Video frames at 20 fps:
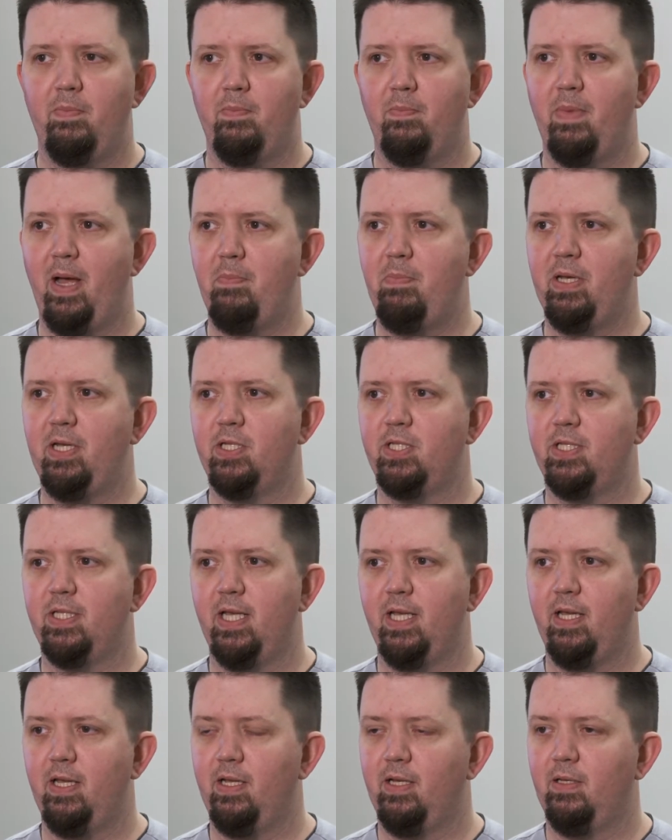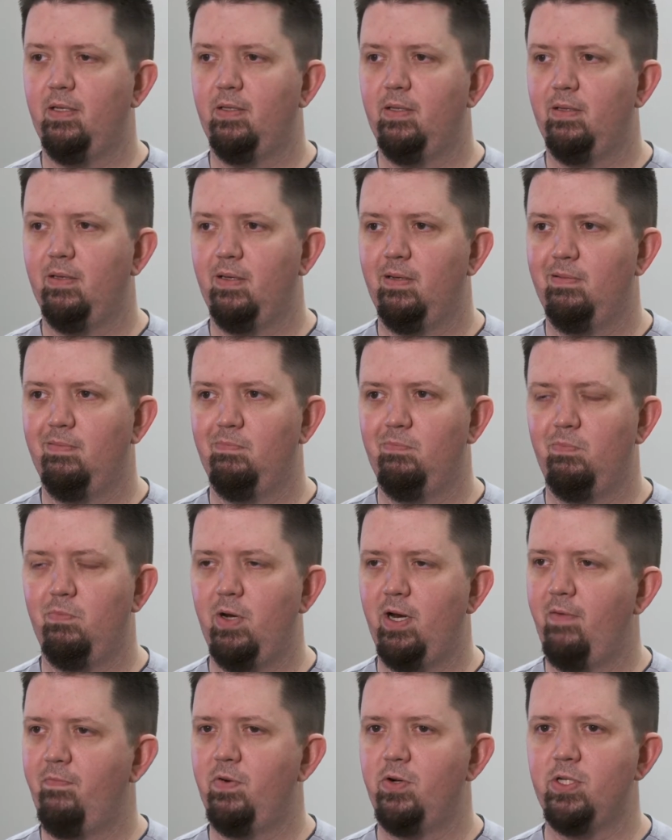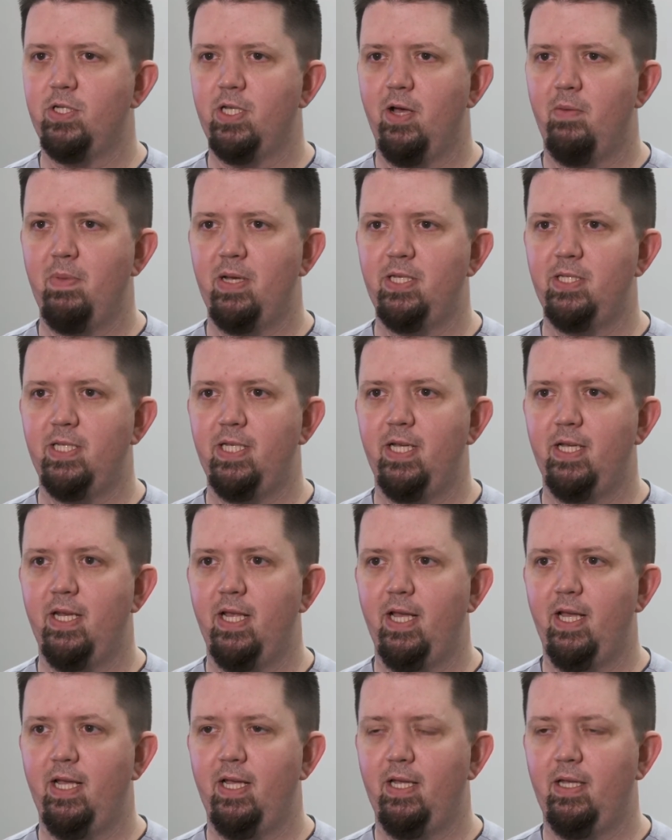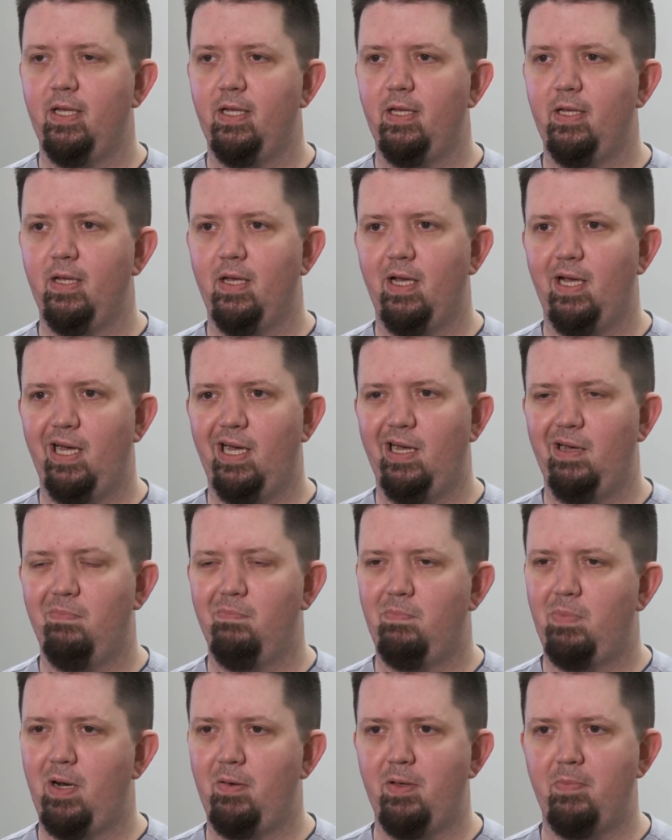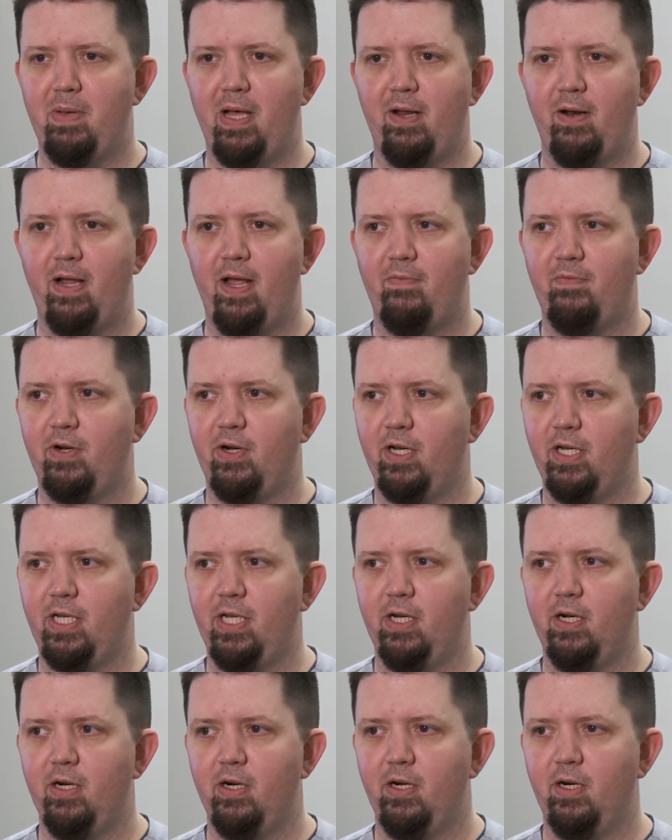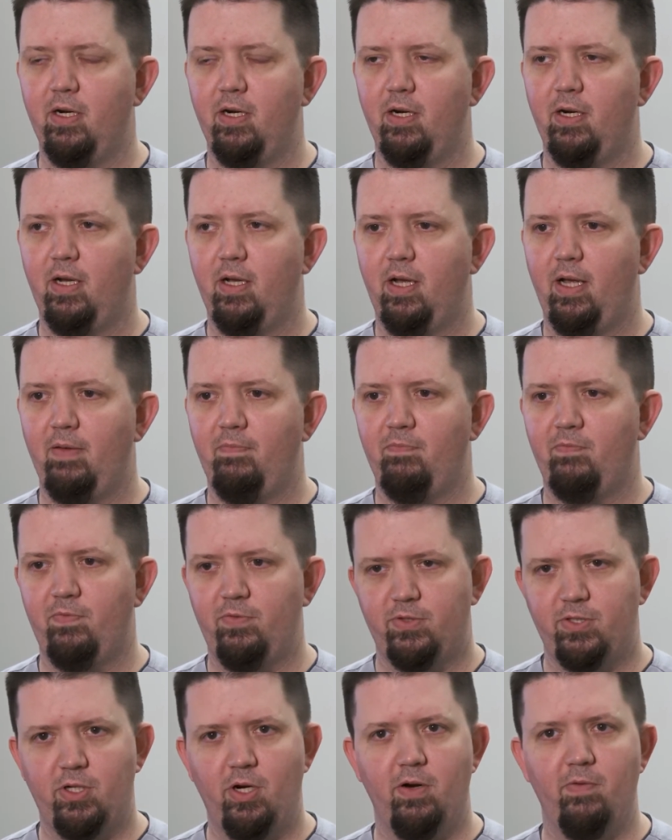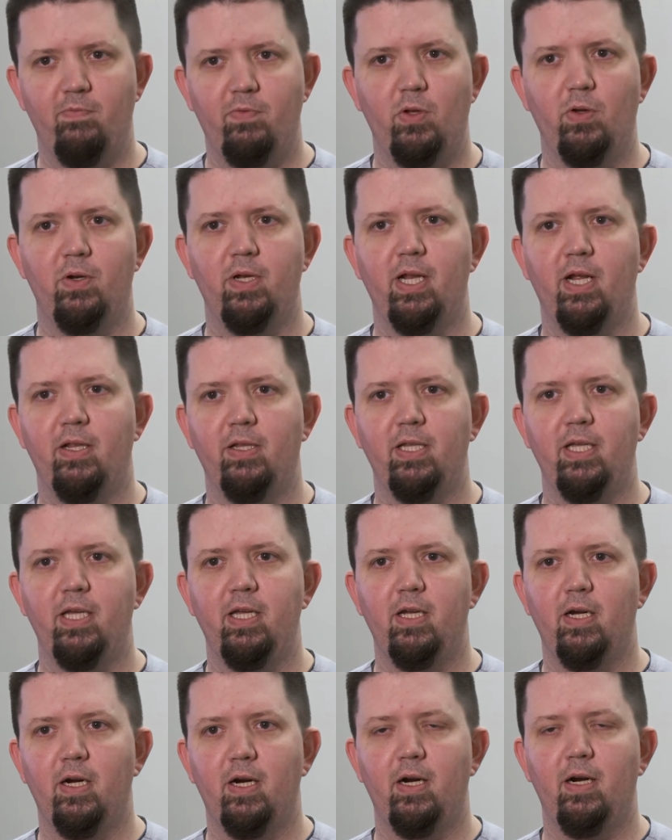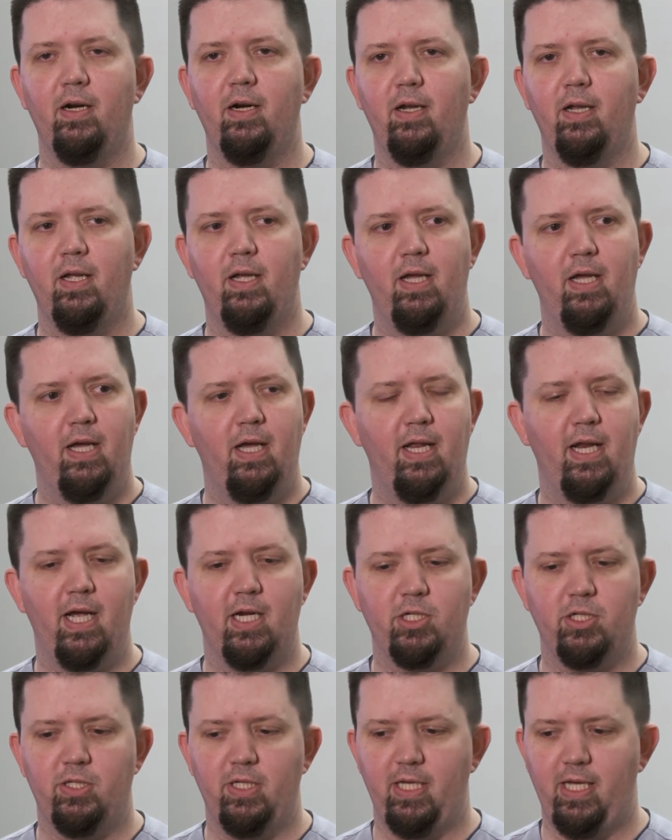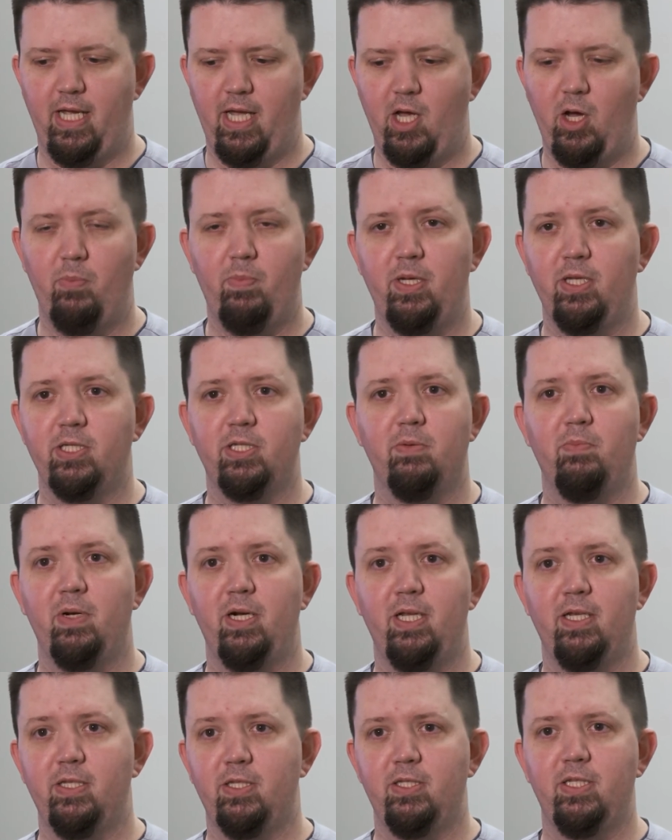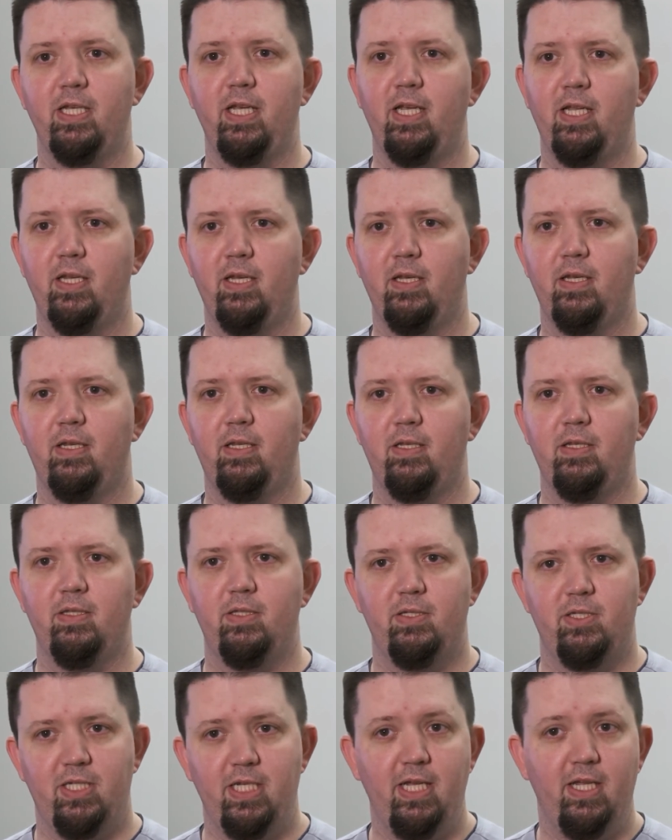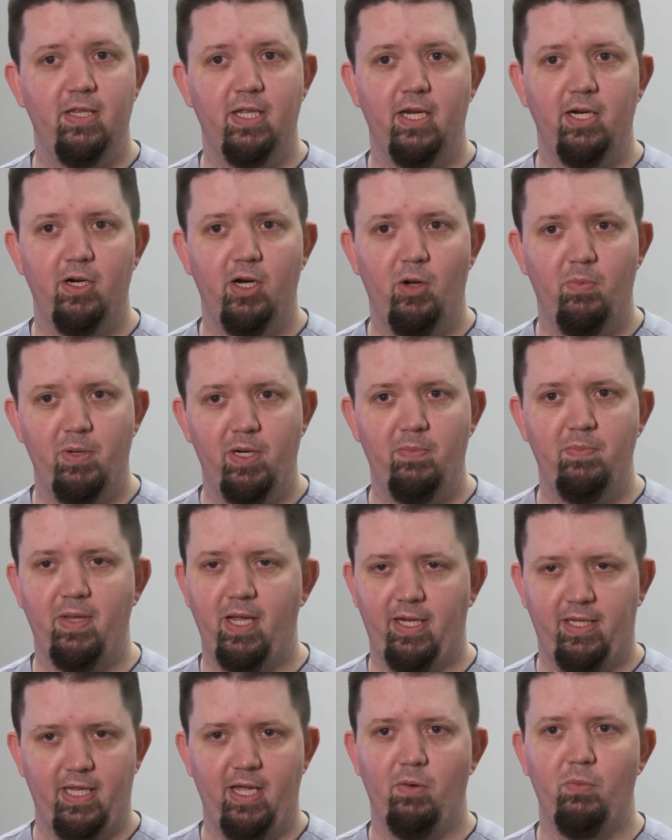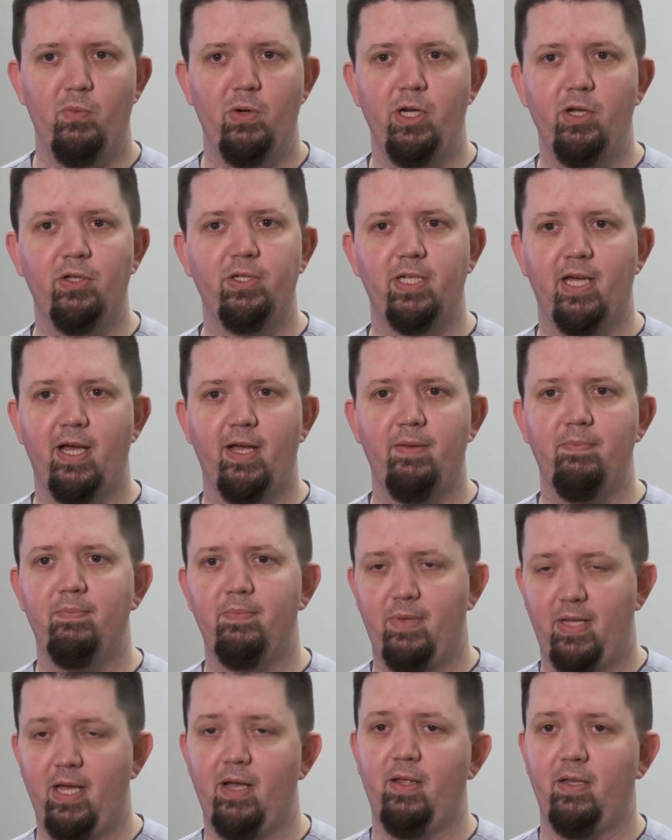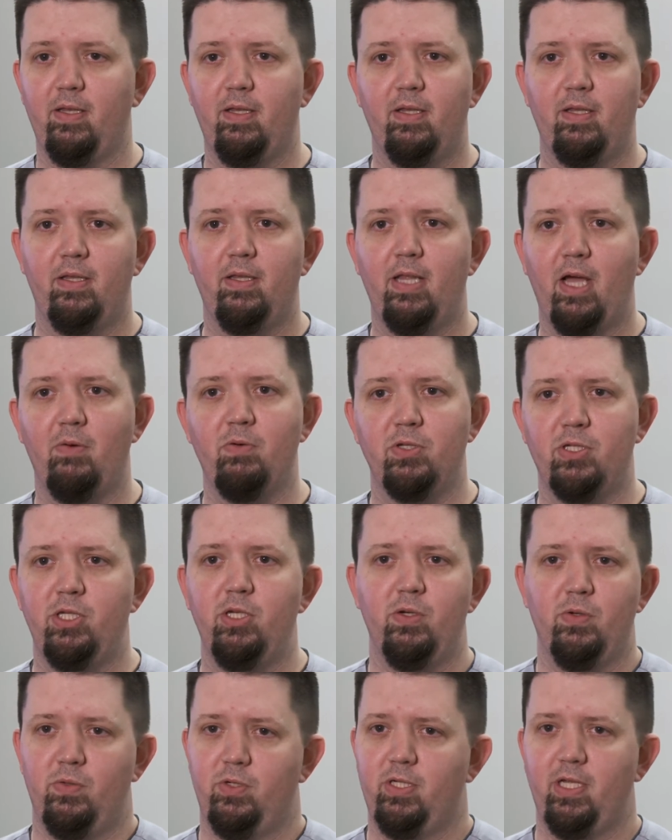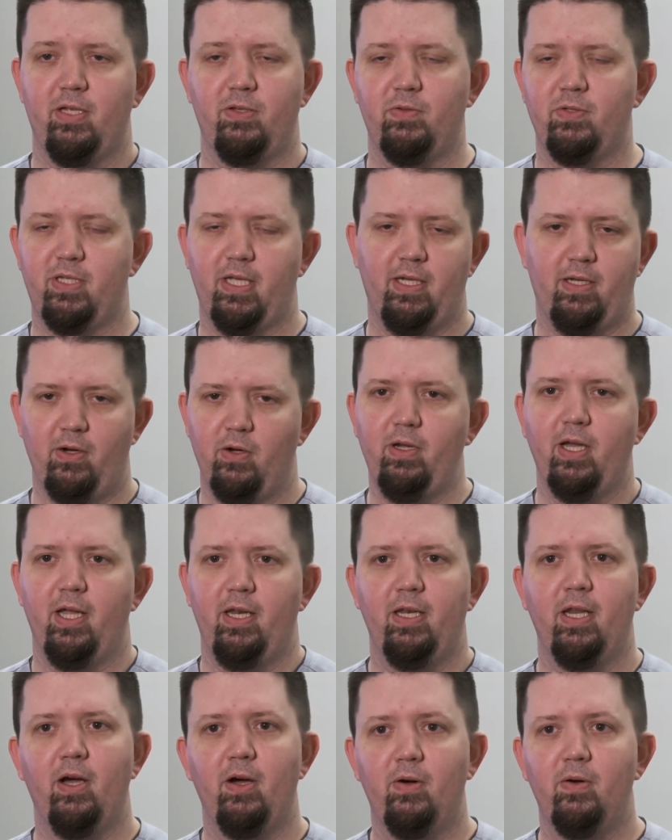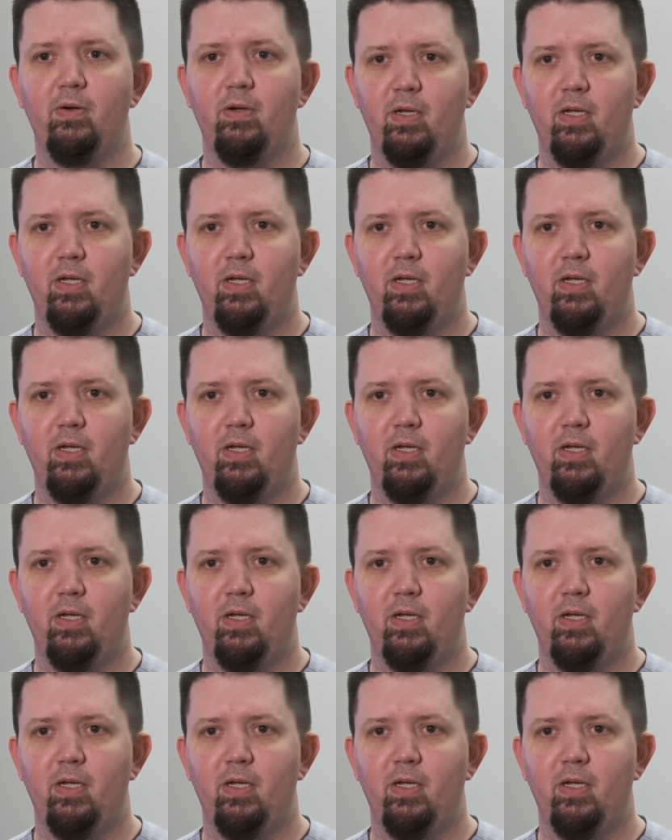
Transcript: My biggest thing, when I first got my C N A, uh, probably about after a year, I started floating down to the E R and actually helping somebody and seeing seeing that you're helping them, like that real time, that that was huge. That was like, okay, now,